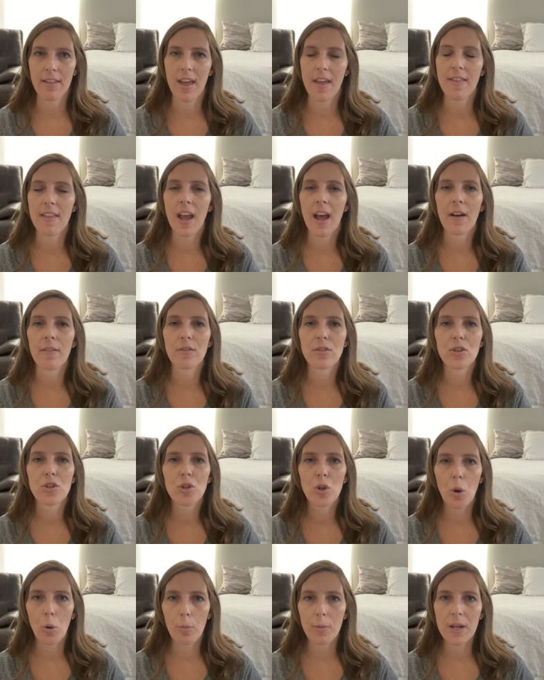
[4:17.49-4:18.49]
And they have
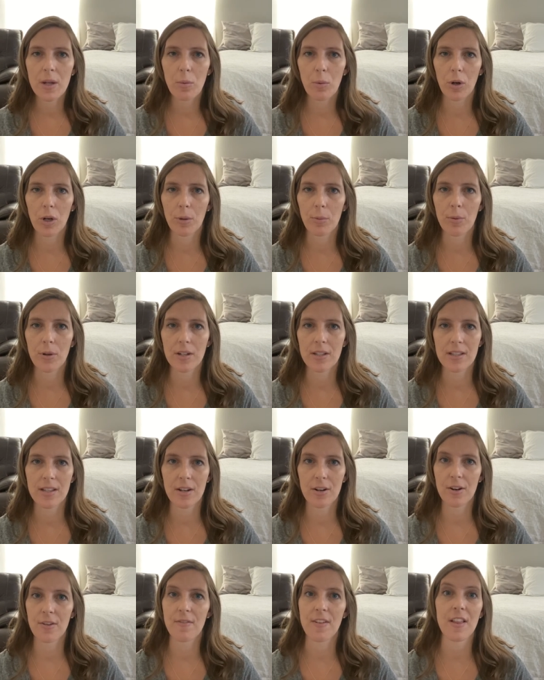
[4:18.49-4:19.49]
so many workbooks that
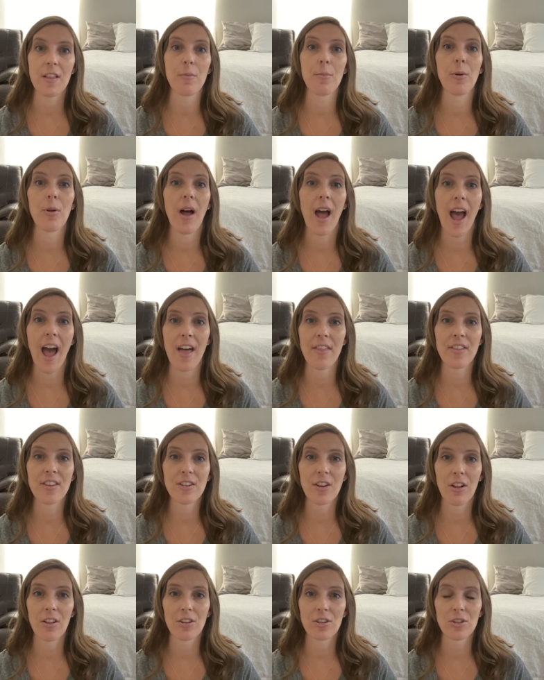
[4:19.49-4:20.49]
are available at the
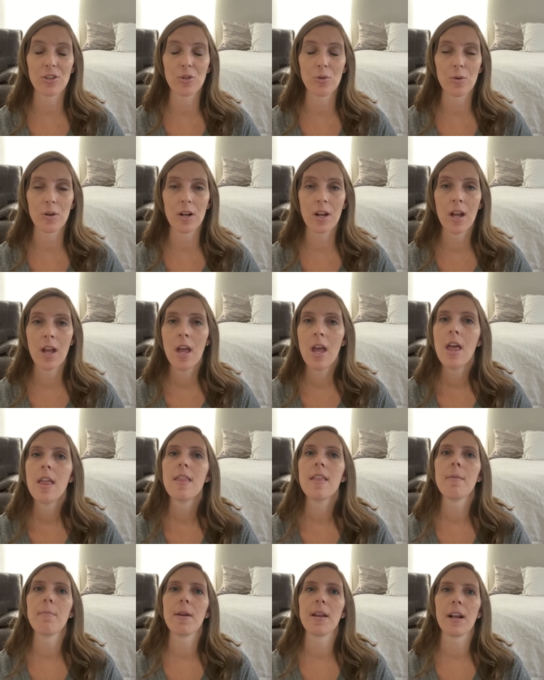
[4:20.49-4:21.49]
dollar store.
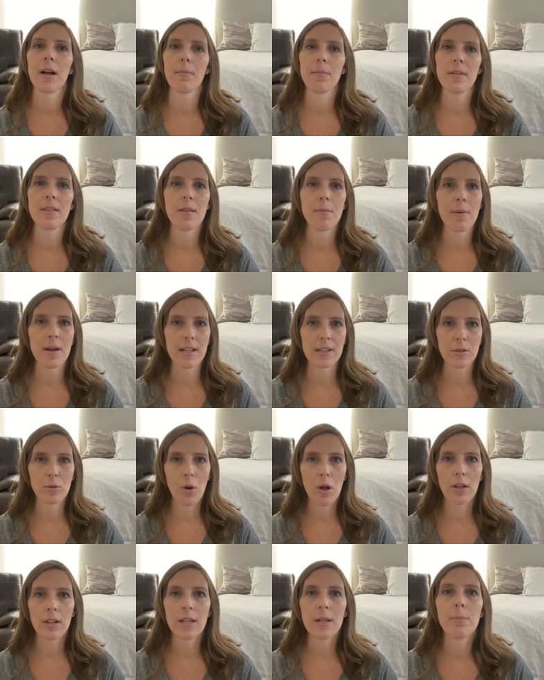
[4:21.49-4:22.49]
They may not be the best
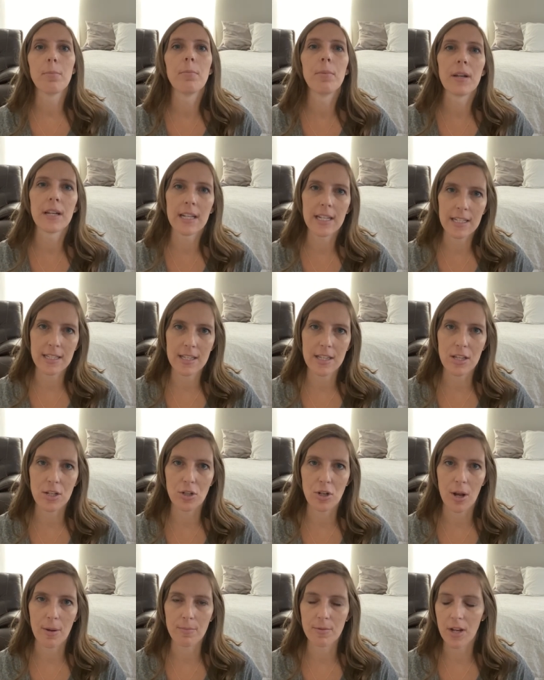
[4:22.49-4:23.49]
quality, but it gets the
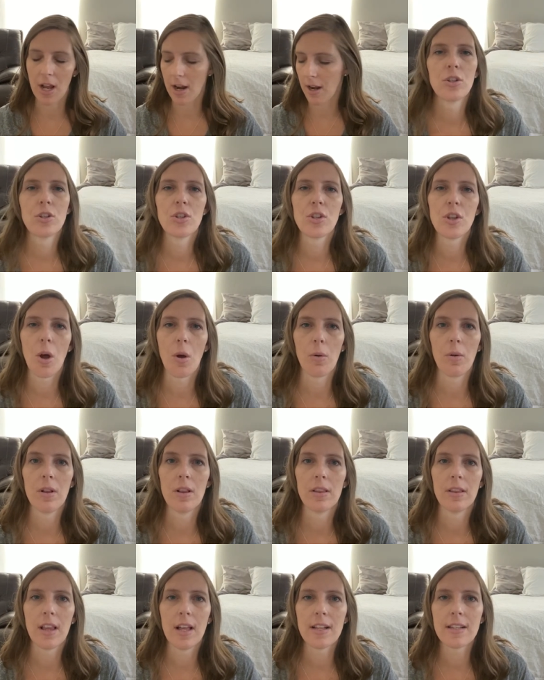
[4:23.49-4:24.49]
job done. So
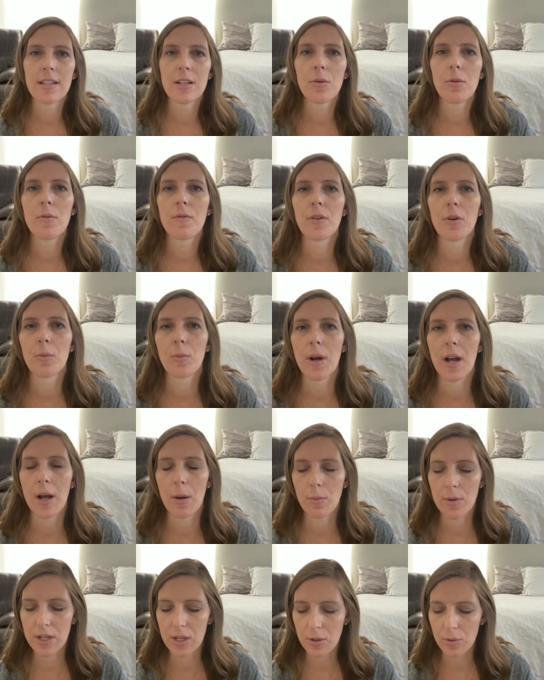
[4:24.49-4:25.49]
let's go over what
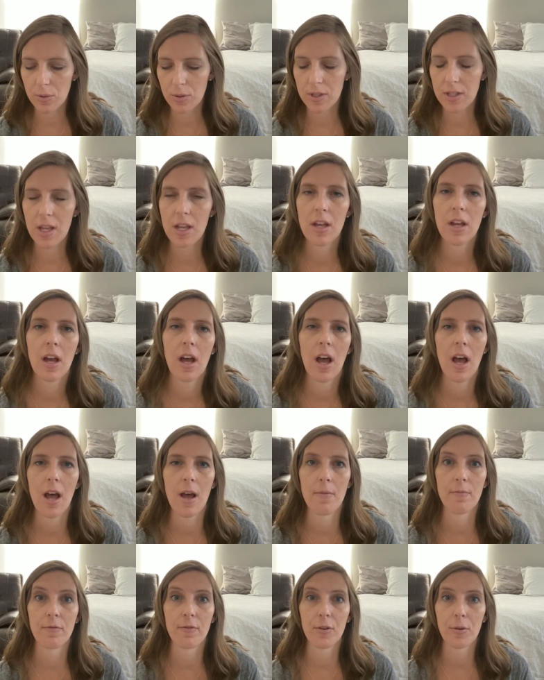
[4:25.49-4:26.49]
we use
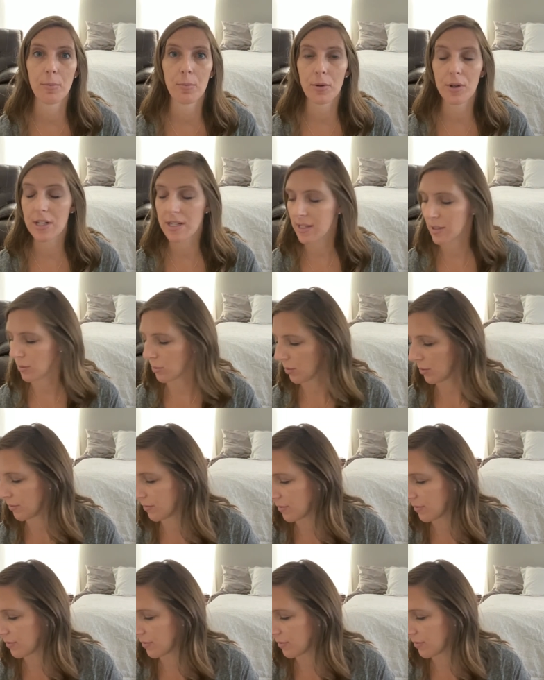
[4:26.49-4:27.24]
for preschool